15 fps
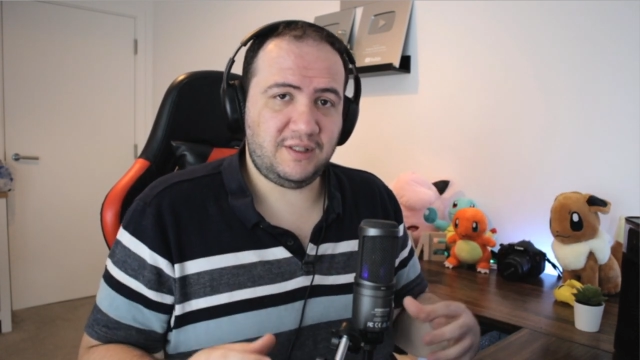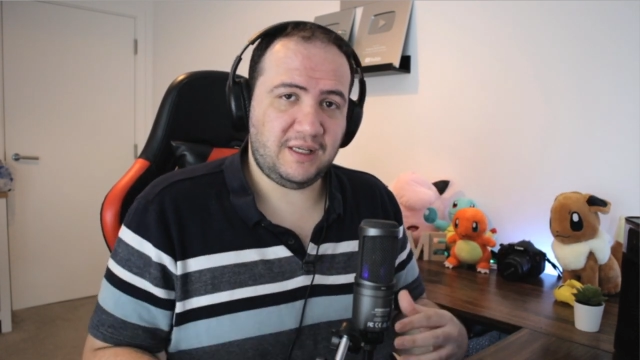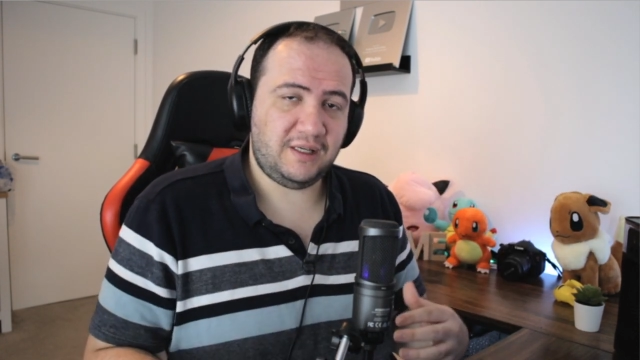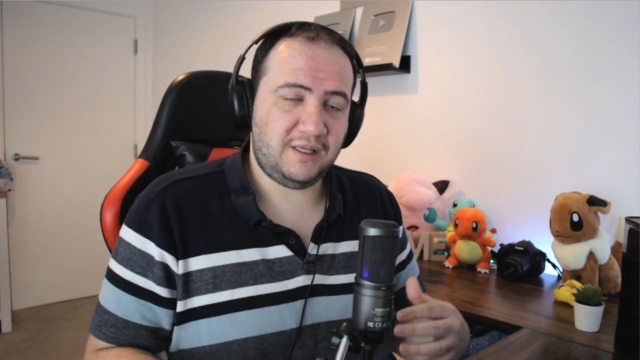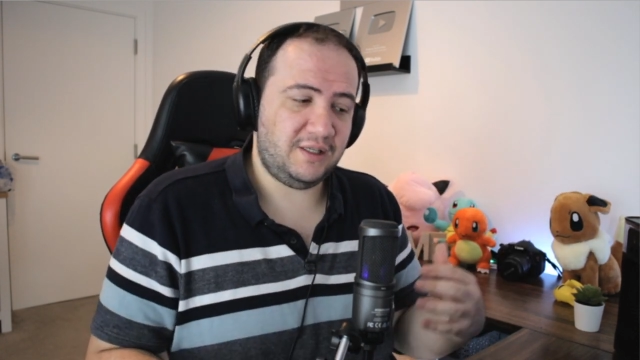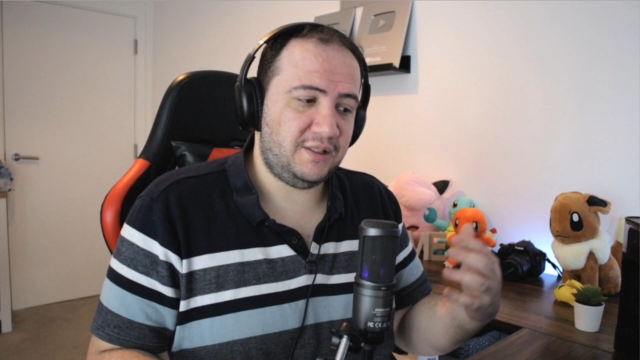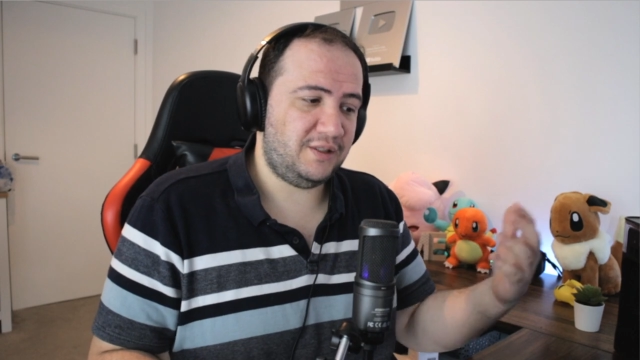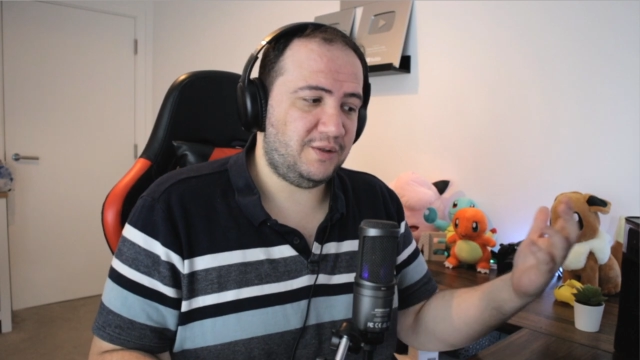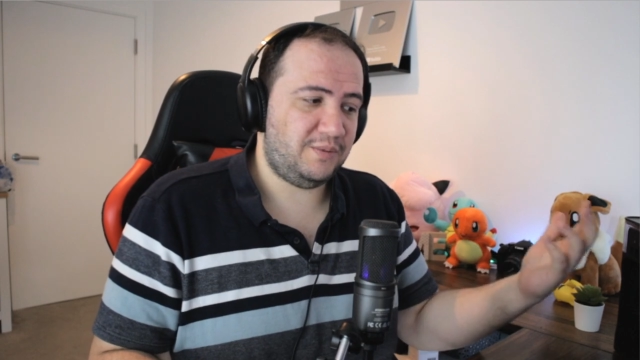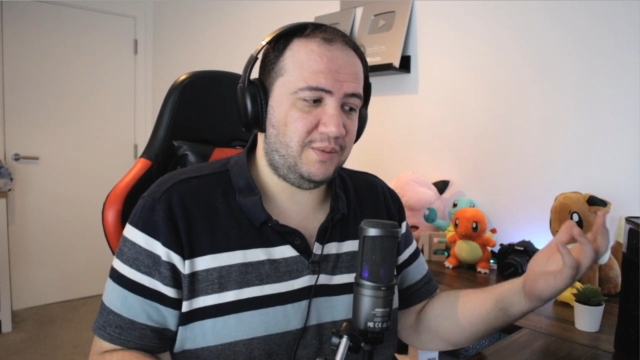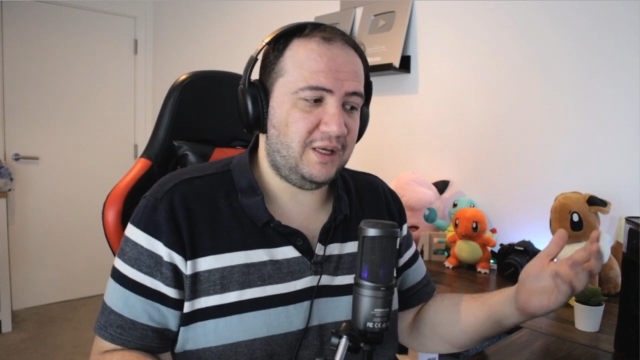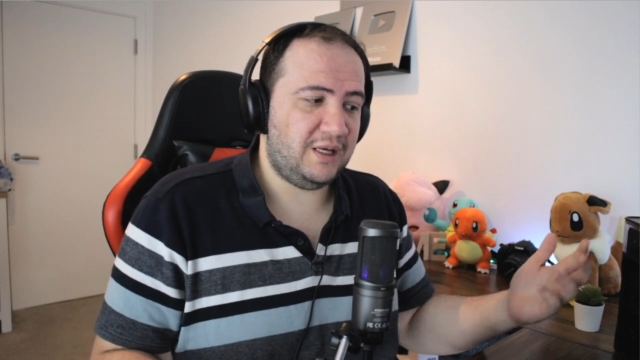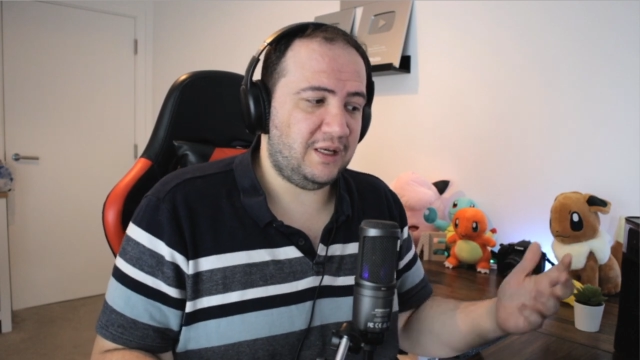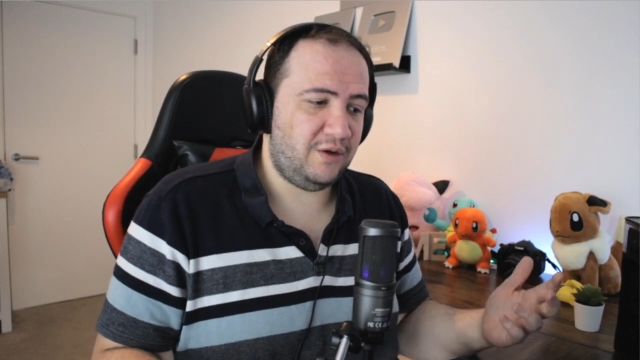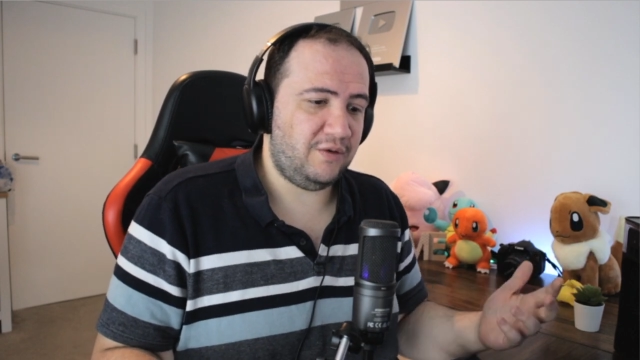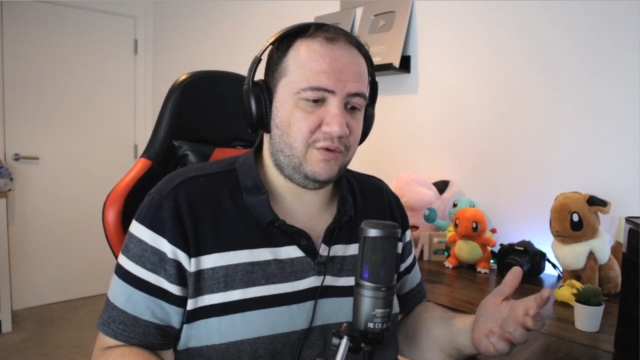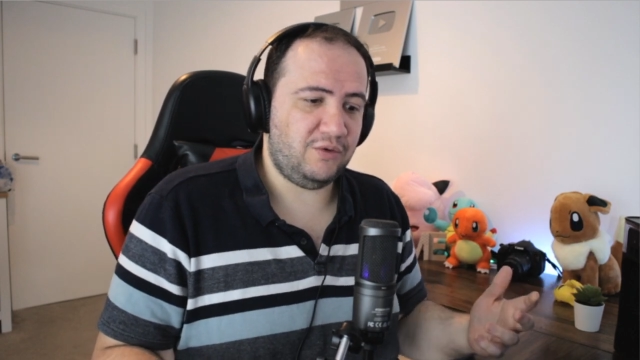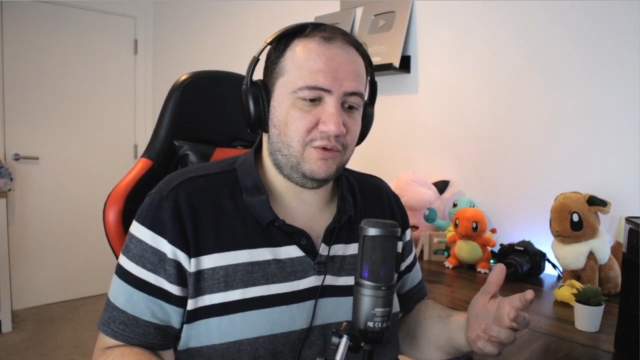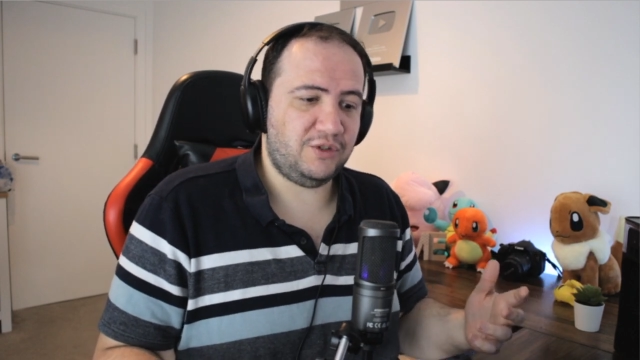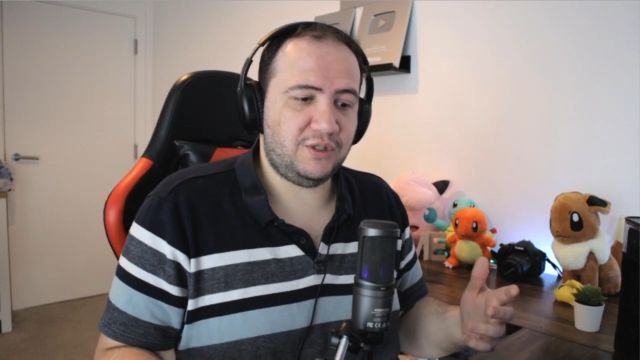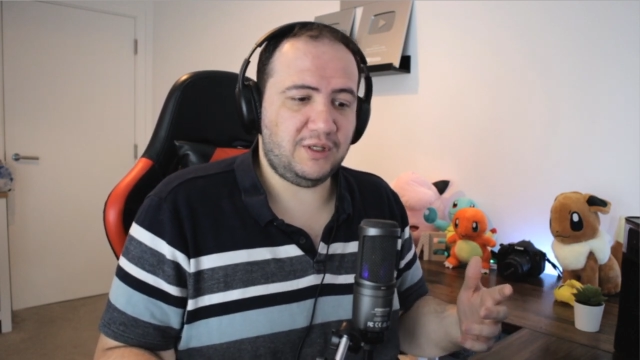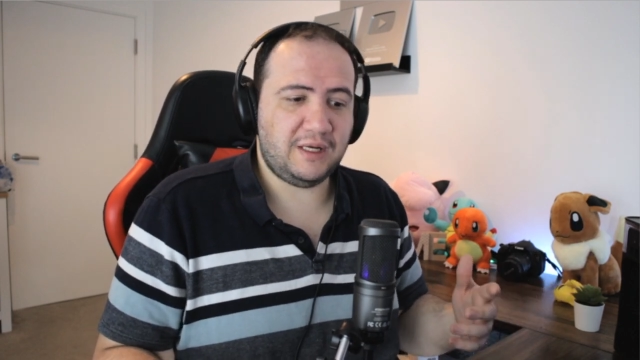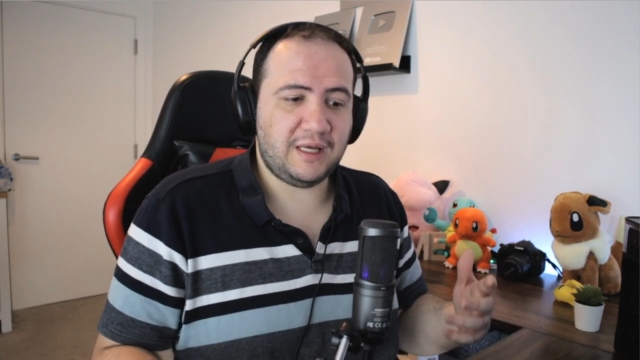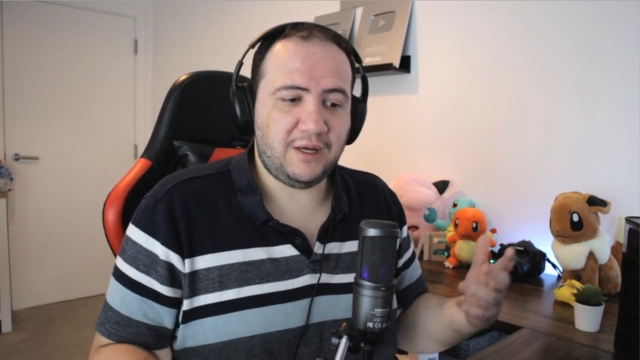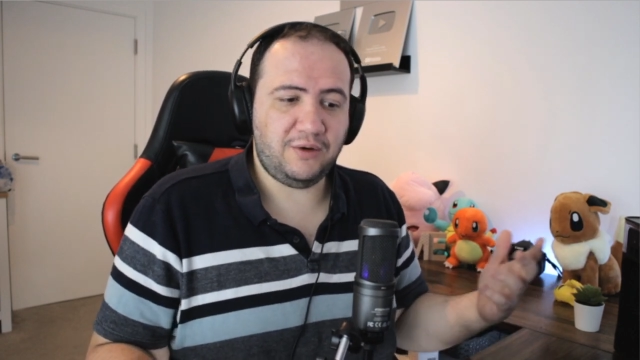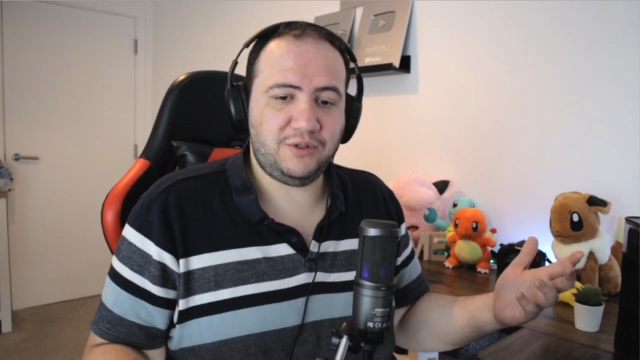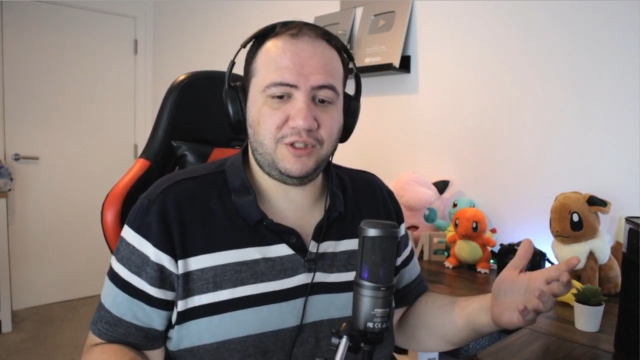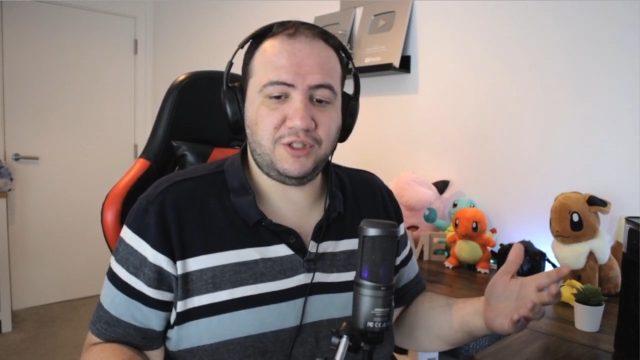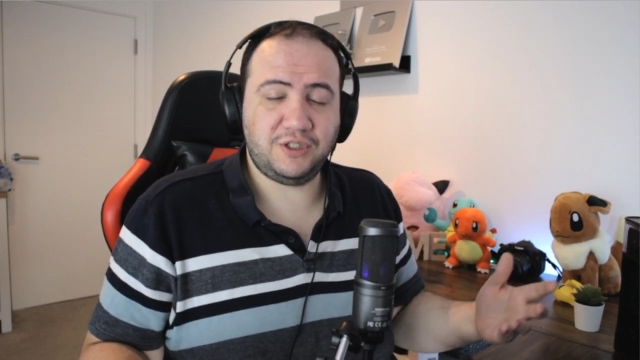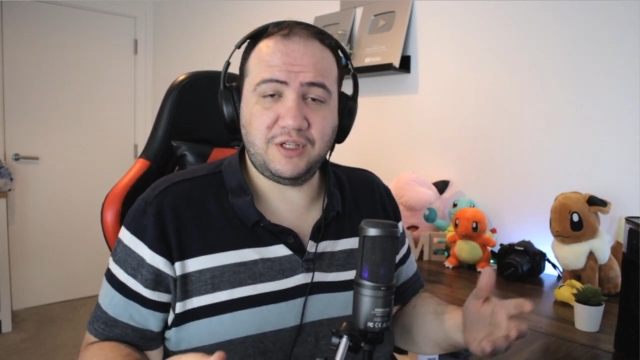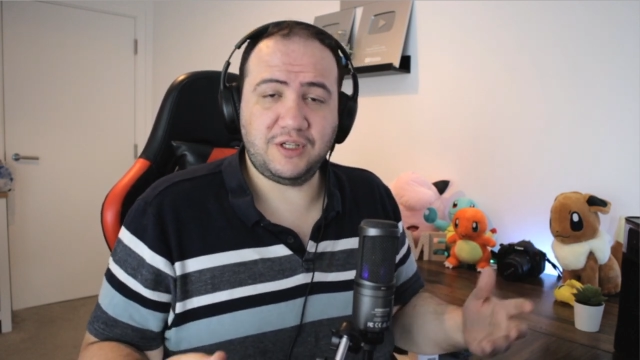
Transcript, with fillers: that doesn't speak any of those languages.